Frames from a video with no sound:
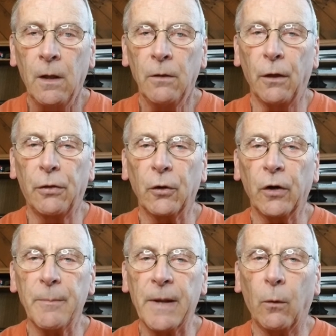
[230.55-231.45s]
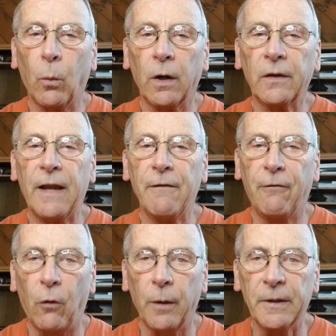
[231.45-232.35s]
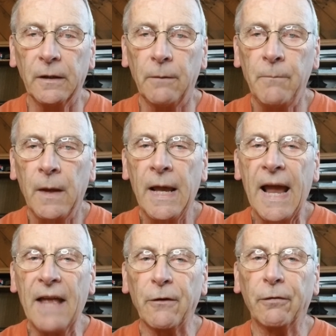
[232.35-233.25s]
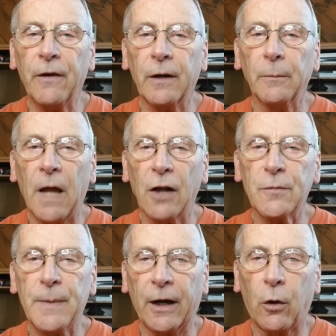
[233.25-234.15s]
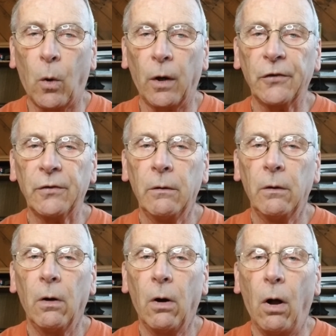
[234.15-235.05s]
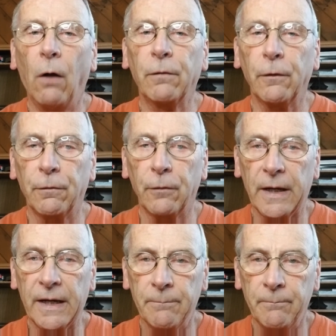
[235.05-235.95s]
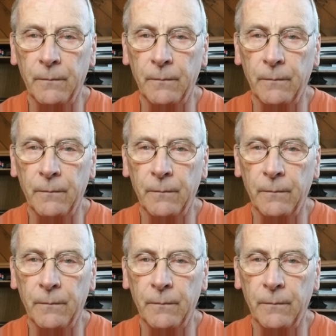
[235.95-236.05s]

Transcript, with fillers: the thirty minute workday formula, and the Freedom Launchpad course, all for free.